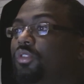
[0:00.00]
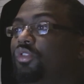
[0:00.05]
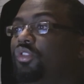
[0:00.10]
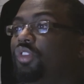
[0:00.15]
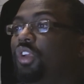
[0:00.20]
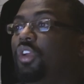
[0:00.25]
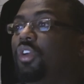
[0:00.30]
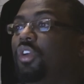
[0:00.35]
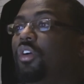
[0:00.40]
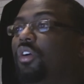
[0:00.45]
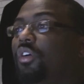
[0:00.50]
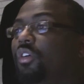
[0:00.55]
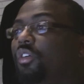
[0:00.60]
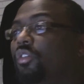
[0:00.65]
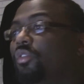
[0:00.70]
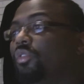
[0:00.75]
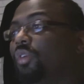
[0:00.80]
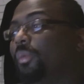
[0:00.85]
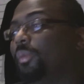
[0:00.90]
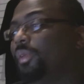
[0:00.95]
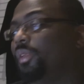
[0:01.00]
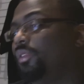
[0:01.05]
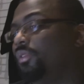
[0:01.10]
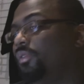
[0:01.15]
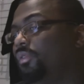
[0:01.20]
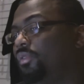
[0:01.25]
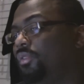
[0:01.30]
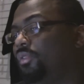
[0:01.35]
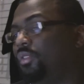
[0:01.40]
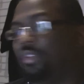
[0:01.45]
Chet Congo, I
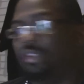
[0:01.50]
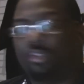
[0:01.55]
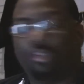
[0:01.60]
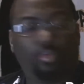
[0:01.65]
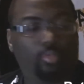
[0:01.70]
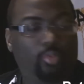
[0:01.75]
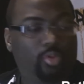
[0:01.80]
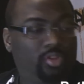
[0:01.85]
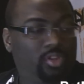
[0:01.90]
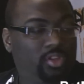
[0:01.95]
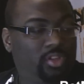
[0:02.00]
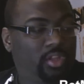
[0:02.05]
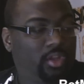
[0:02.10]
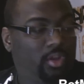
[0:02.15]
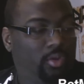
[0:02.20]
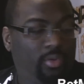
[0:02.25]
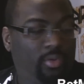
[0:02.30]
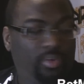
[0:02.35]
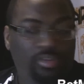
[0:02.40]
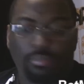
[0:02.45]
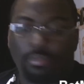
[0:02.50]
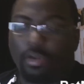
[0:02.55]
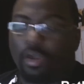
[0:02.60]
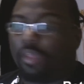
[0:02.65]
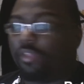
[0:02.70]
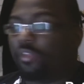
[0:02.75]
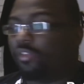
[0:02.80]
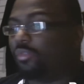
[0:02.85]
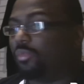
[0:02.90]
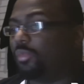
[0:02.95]
mean, one thing that always
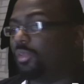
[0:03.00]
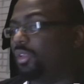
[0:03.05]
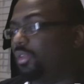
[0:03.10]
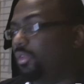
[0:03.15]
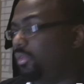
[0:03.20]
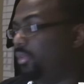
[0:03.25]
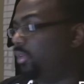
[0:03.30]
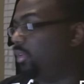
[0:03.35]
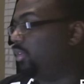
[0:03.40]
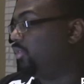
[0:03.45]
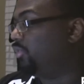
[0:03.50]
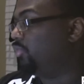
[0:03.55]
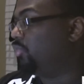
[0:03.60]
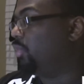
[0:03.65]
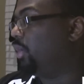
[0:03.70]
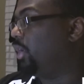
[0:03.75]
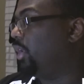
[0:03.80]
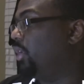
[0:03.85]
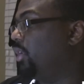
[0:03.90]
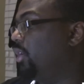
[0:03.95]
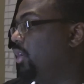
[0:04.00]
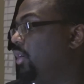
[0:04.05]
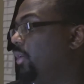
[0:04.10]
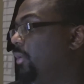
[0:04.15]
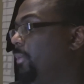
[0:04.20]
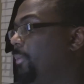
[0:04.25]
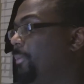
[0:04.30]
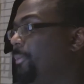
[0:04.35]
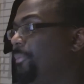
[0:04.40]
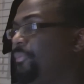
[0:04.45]
bothers me is
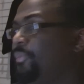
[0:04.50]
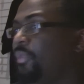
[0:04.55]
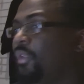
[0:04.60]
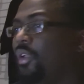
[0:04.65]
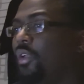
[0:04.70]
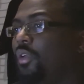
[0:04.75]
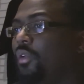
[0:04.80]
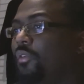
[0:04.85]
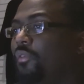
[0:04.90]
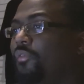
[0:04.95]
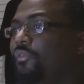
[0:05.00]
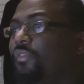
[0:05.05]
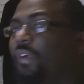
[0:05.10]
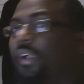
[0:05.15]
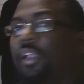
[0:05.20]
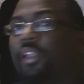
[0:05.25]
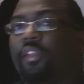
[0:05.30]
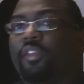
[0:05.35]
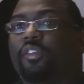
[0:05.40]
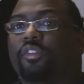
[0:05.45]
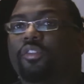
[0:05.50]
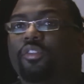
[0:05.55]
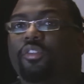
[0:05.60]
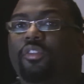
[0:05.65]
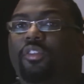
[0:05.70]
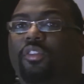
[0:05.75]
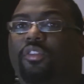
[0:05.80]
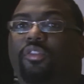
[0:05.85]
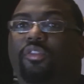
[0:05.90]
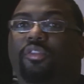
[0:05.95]
when
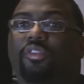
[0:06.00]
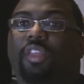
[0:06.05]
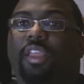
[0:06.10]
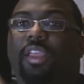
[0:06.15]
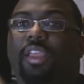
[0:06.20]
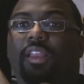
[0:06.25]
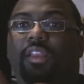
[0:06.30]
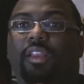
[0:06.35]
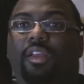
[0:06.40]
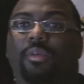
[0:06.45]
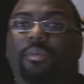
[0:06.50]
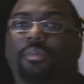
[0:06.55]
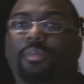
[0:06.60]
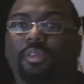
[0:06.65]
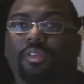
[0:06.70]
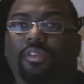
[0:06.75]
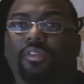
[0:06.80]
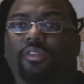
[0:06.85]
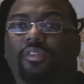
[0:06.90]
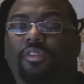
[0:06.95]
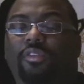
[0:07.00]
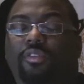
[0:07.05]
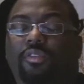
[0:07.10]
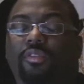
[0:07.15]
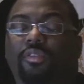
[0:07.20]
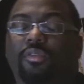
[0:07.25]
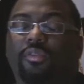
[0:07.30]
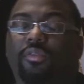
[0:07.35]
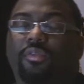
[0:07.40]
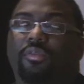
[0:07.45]
fighters, a stand-up
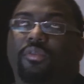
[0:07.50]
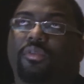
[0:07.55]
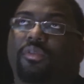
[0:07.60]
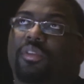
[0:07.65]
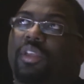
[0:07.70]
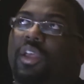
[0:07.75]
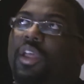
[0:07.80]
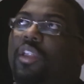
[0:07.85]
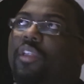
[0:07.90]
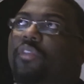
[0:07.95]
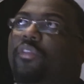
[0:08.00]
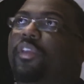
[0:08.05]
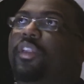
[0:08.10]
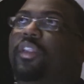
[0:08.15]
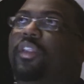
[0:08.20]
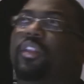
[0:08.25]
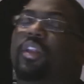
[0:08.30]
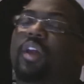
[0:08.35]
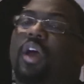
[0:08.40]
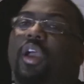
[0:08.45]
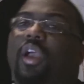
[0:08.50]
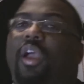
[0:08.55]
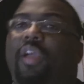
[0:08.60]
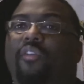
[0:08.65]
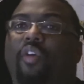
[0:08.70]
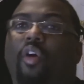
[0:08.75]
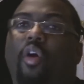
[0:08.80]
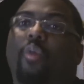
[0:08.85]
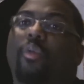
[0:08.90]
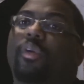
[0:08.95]
is elevated high.
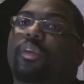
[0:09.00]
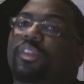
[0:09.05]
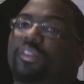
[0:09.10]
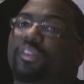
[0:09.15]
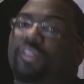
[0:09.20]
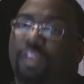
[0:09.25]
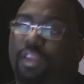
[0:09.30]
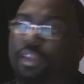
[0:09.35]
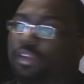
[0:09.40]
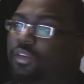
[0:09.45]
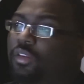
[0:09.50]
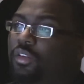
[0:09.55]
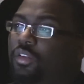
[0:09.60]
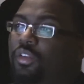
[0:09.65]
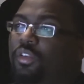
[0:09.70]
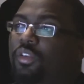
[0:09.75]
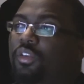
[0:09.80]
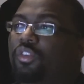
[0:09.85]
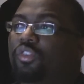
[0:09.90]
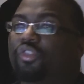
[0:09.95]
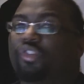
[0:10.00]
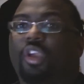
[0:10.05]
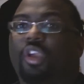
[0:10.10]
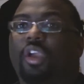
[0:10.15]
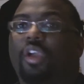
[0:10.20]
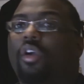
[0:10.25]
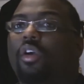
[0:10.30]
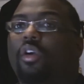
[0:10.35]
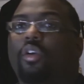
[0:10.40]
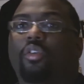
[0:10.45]
I've always said
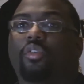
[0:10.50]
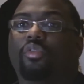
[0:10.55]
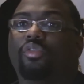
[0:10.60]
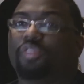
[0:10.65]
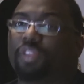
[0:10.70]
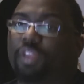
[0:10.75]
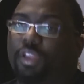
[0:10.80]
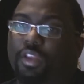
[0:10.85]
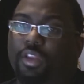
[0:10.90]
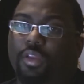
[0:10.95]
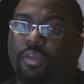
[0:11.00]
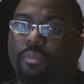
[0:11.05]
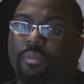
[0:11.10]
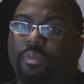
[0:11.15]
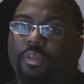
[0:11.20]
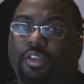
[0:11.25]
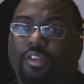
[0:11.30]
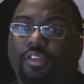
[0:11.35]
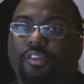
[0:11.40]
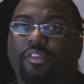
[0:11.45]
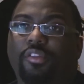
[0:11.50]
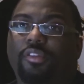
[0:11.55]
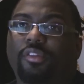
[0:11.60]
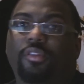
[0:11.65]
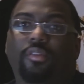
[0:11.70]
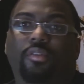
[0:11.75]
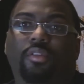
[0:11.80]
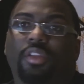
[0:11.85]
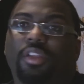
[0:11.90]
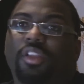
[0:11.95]
Chet Congo stand-up
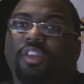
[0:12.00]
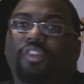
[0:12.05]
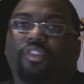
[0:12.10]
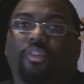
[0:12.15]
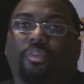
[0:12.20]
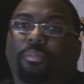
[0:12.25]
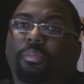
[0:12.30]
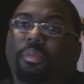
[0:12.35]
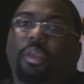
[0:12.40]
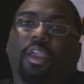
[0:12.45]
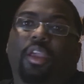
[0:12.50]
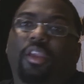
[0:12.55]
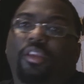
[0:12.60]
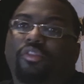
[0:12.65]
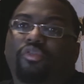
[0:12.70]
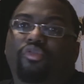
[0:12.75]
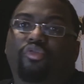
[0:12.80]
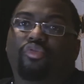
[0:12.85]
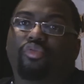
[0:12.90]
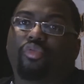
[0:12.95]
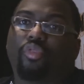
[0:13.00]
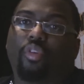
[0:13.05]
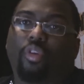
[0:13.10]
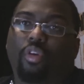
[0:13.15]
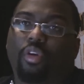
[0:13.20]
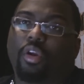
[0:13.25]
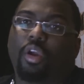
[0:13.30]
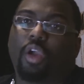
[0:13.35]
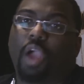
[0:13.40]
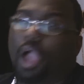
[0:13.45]
he's a big,
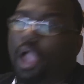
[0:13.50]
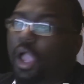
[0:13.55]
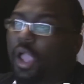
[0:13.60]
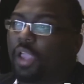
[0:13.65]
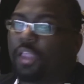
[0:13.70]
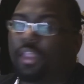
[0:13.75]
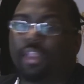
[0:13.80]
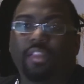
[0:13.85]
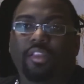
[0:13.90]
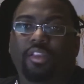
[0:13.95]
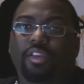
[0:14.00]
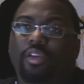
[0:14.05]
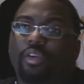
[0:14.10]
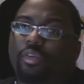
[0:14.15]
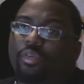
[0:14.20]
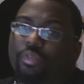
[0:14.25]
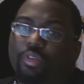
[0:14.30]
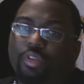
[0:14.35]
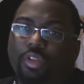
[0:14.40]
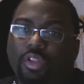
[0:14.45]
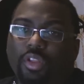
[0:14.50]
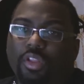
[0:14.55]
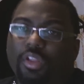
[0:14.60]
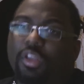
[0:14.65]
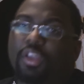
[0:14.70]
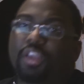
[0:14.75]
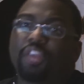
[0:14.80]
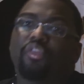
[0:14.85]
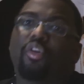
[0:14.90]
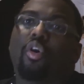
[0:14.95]
strong guy.
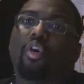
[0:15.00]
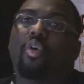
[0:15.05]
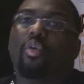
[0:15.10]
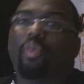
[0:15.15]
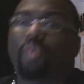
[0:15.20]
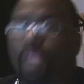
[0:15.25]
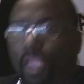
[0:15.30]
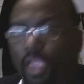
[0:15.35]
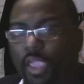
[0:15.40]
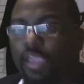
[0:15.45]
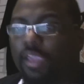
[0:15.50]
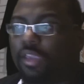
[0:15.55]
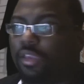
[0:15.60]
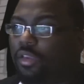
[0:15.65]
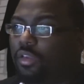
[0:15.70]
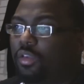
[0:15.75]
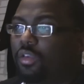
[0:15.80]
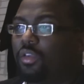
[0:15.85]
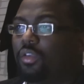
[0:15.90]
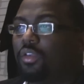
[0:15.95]
He's okay.